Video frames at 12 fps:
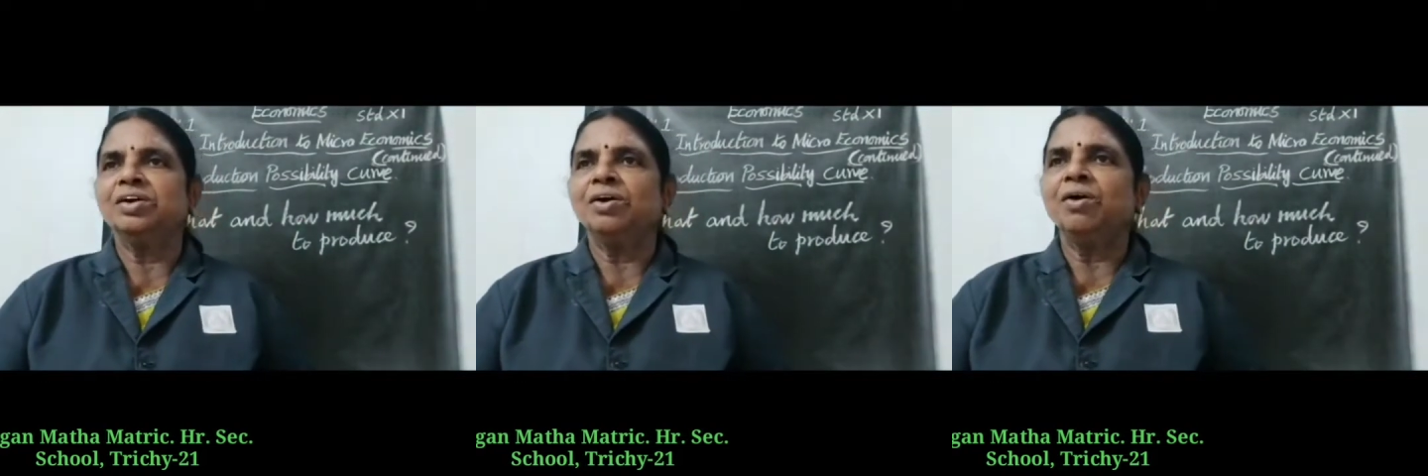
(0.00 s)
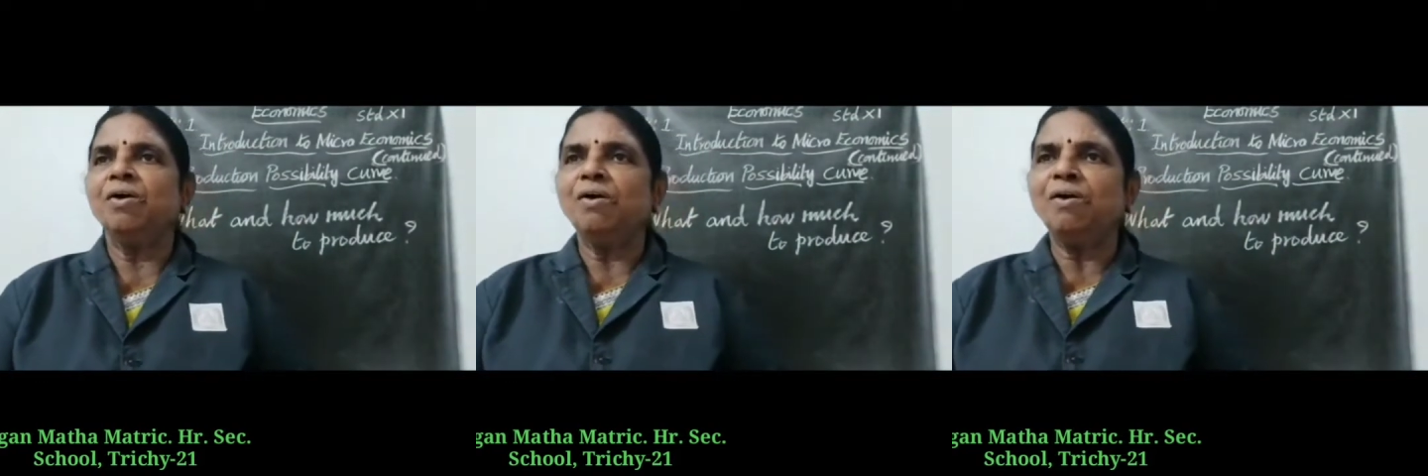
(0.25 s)

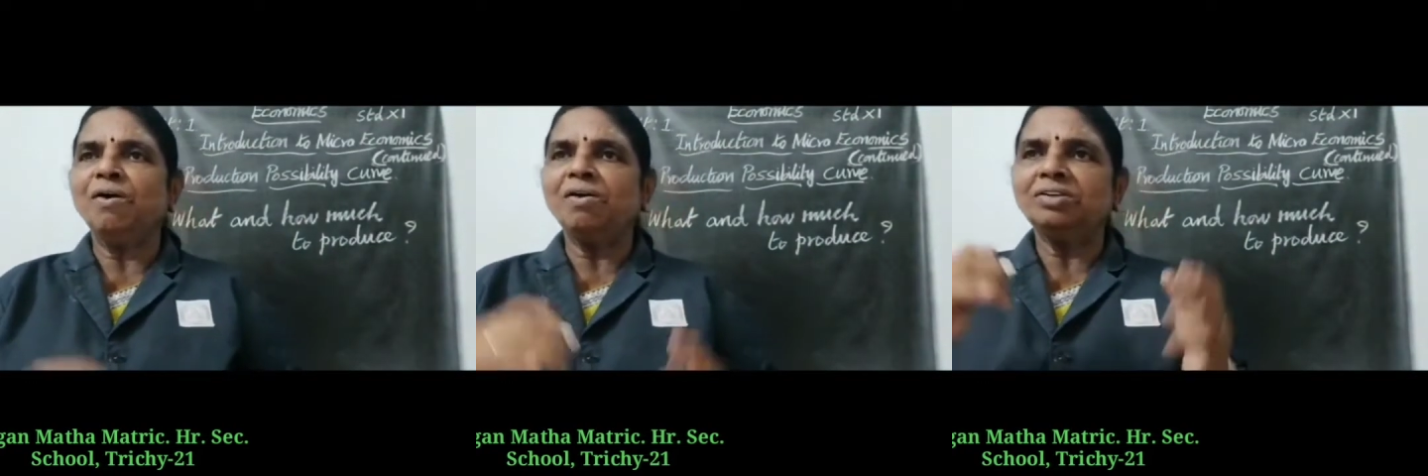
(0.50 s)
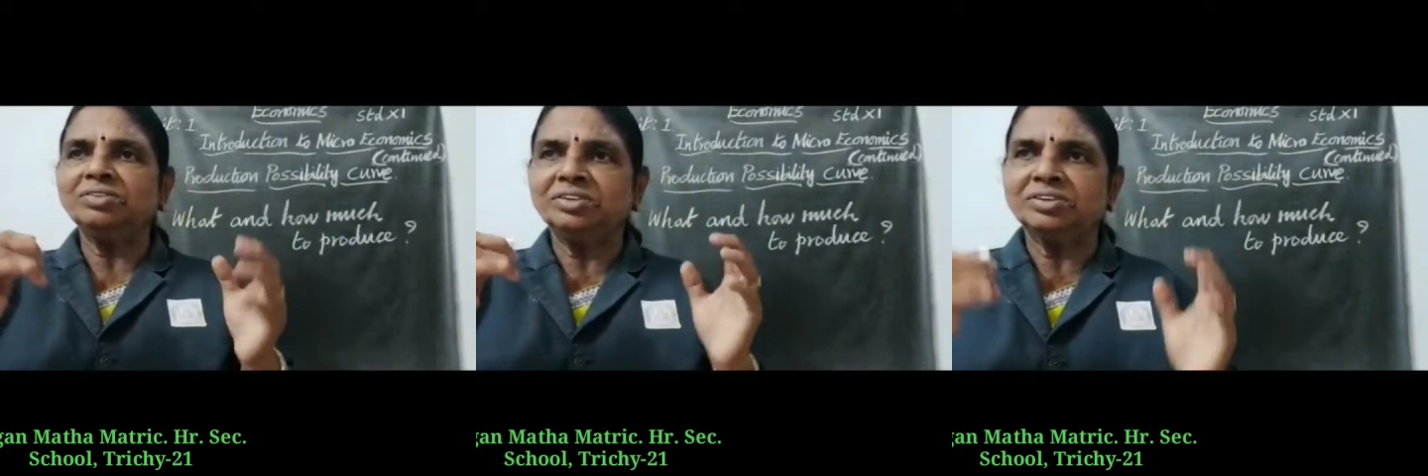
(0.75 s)

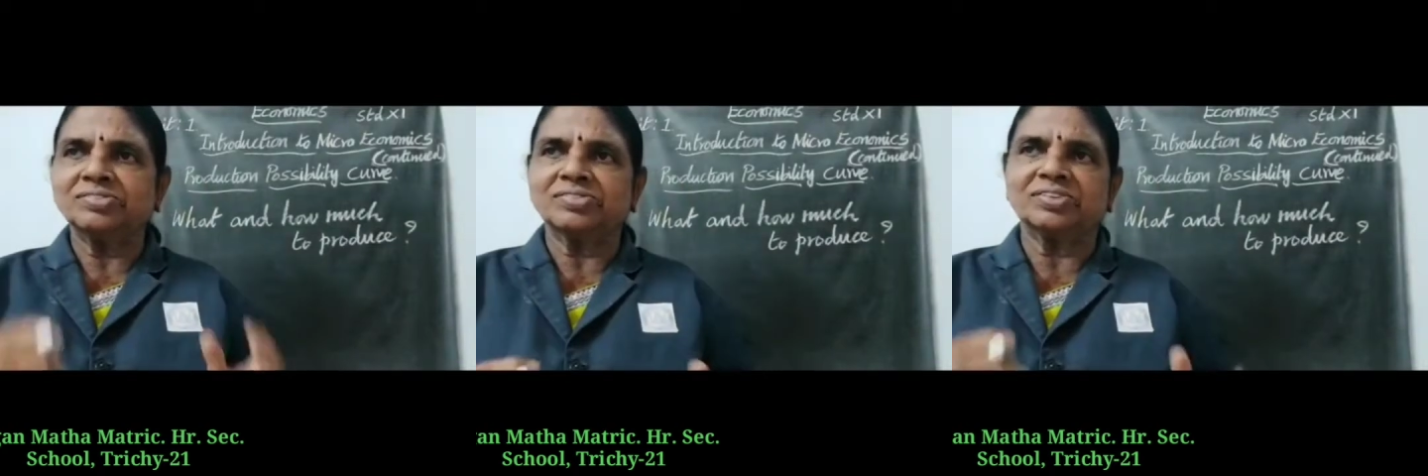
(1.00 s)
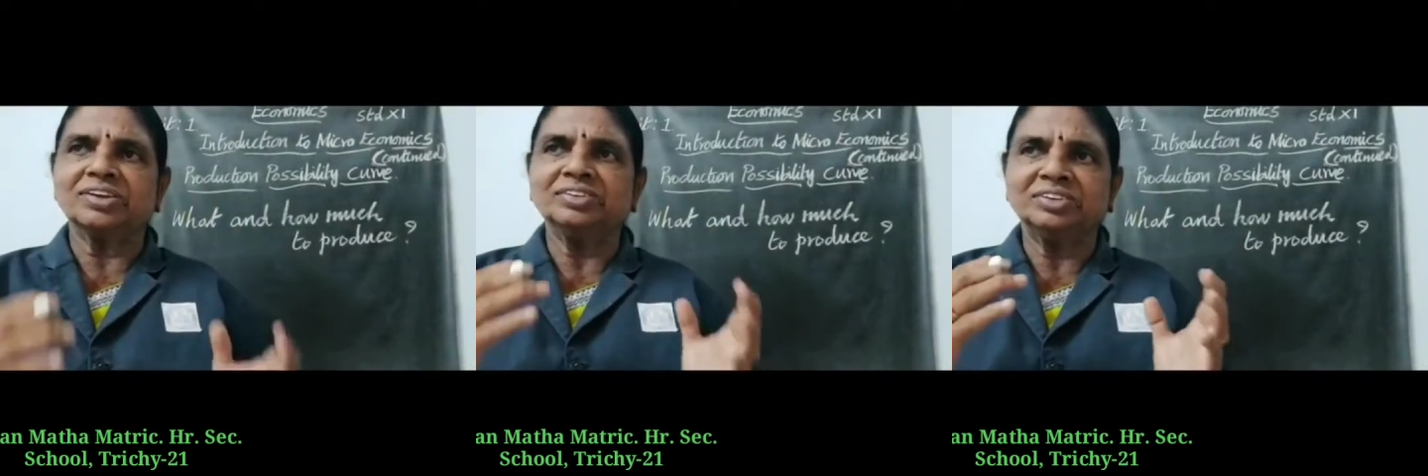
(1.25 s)
All
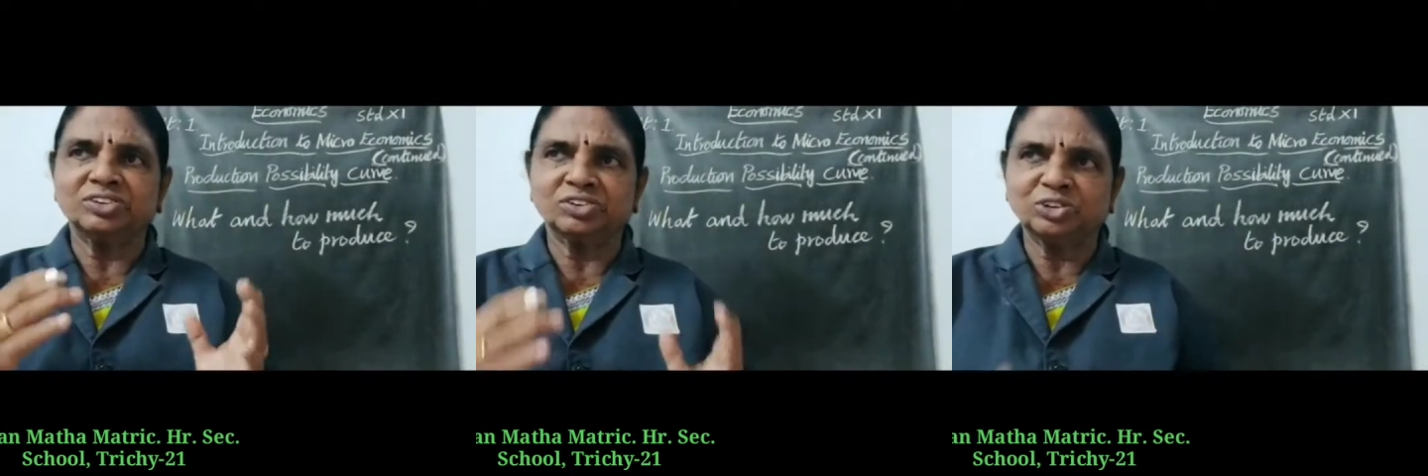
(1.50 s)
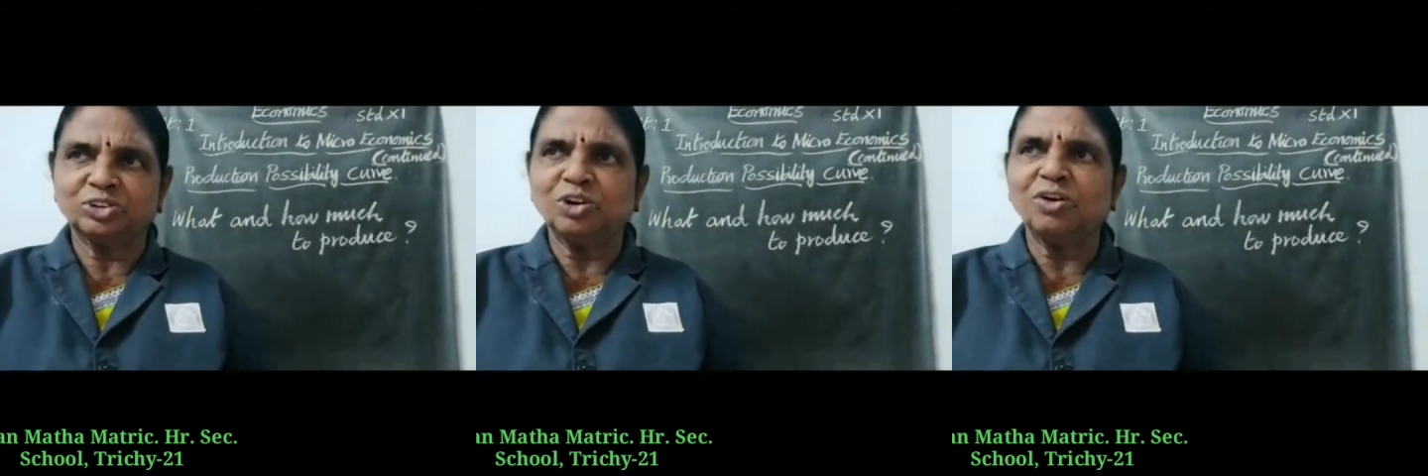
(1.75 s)
such
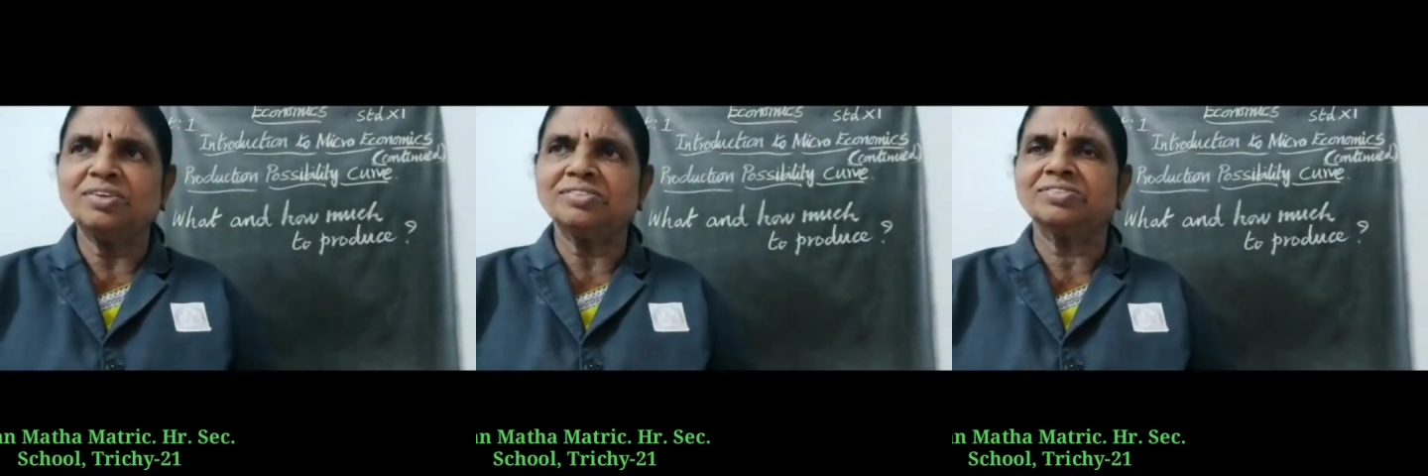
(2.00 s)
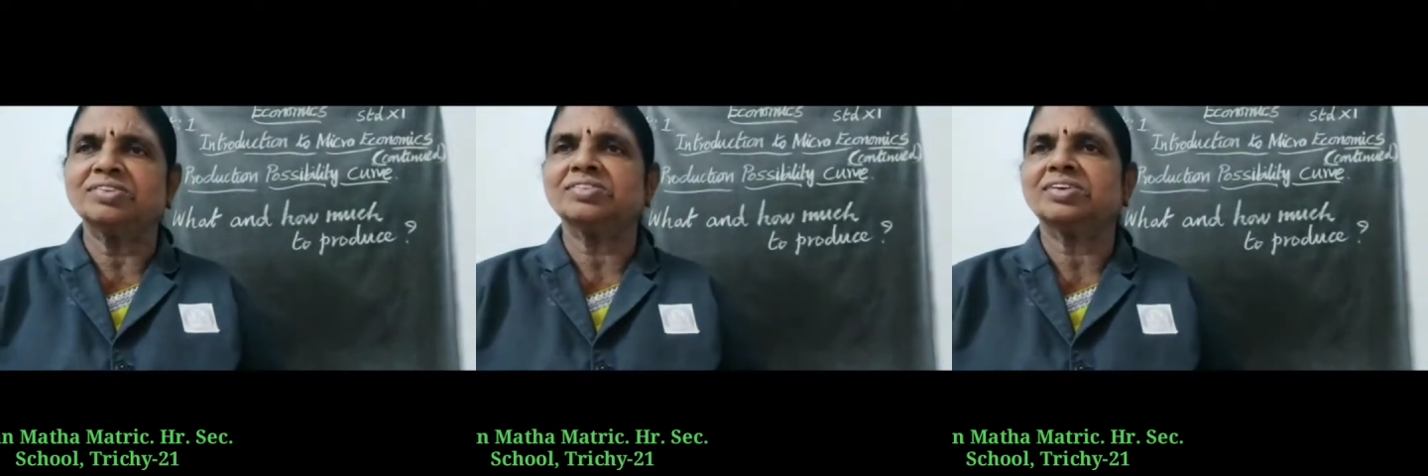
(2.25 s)

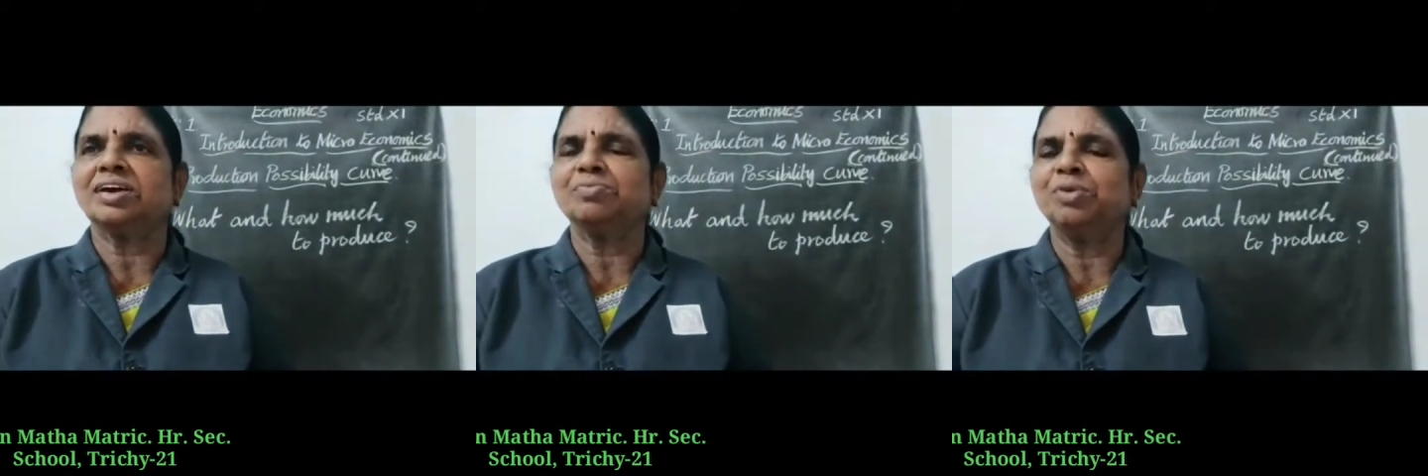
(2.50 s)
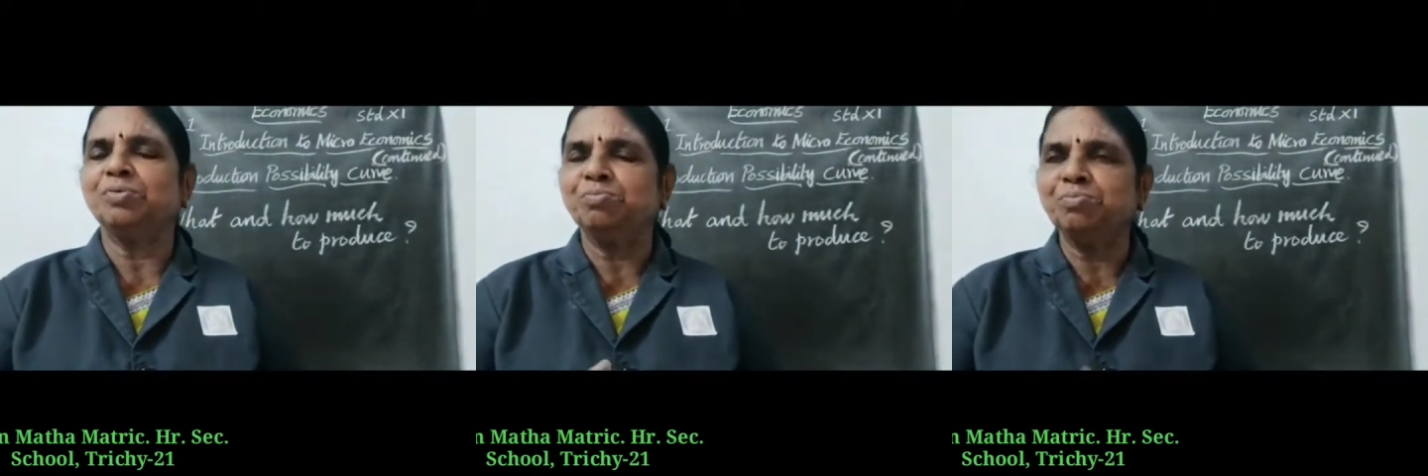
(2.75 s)
choices can
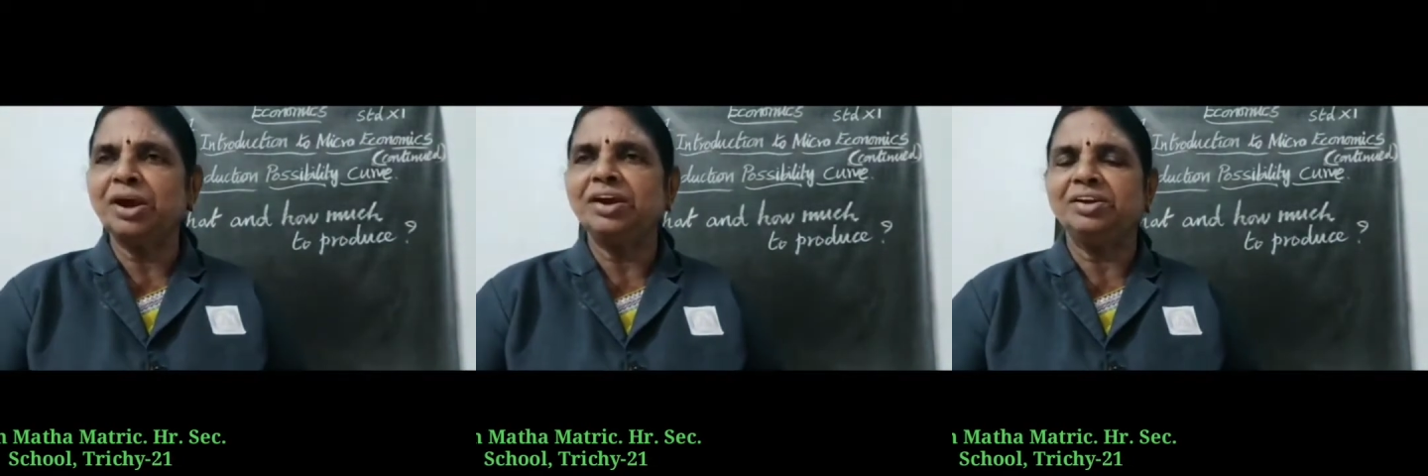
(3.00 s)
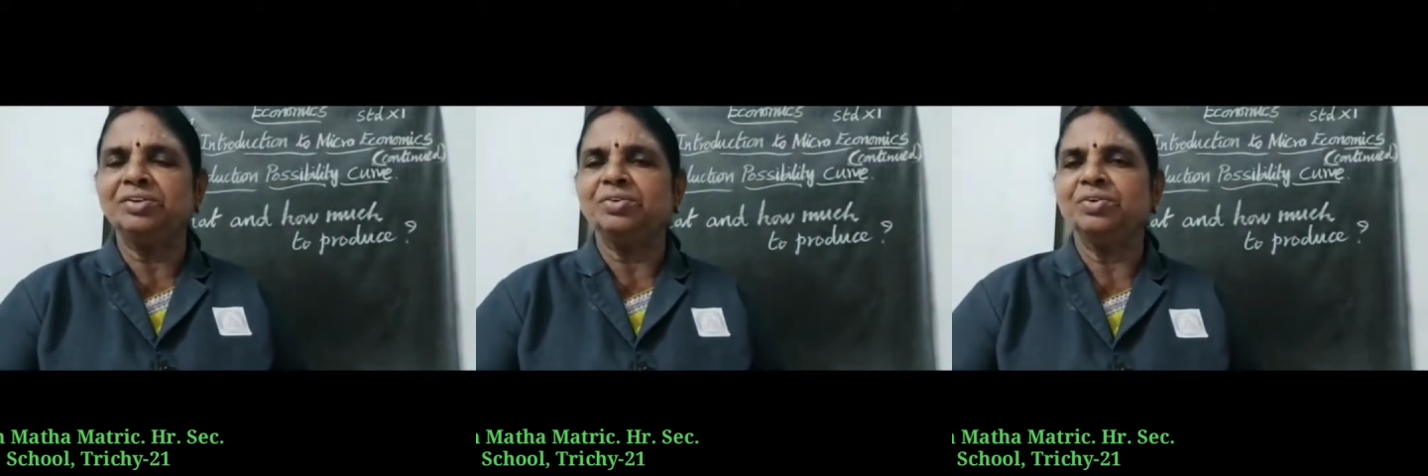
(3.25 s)
be
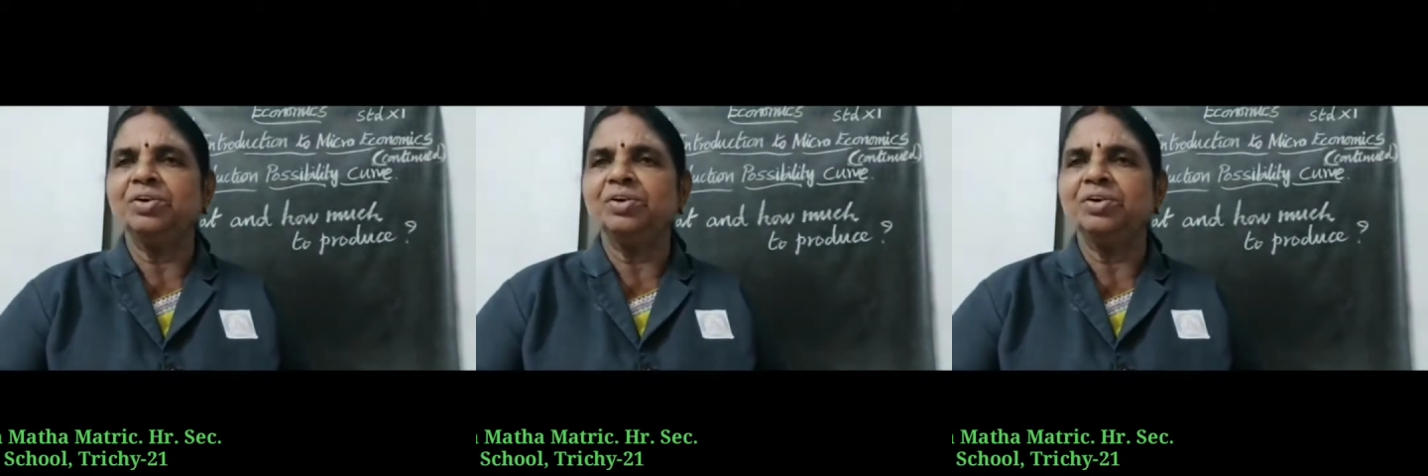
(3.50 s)
made